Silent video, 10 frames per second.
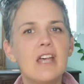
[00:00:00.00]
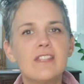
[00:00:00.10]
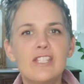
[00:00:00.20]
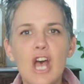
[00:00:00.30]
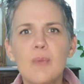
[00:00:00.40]

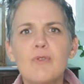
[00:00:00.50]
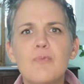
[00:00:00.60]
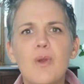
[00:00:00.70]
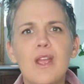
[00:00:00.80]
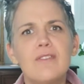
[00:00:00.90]
the type
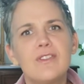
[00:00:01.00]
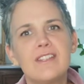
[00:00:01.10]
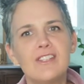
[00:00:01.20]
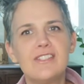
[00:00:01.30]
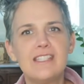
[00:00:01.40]
of bravery
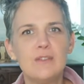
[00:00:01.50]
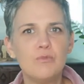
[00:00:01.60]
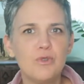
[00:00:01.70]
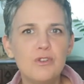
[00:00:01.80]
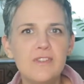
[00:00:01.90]
that you see
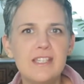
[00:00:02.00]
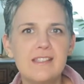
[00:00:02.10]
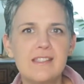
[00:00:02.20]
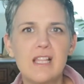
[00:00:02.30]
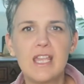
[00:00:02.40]
in movies,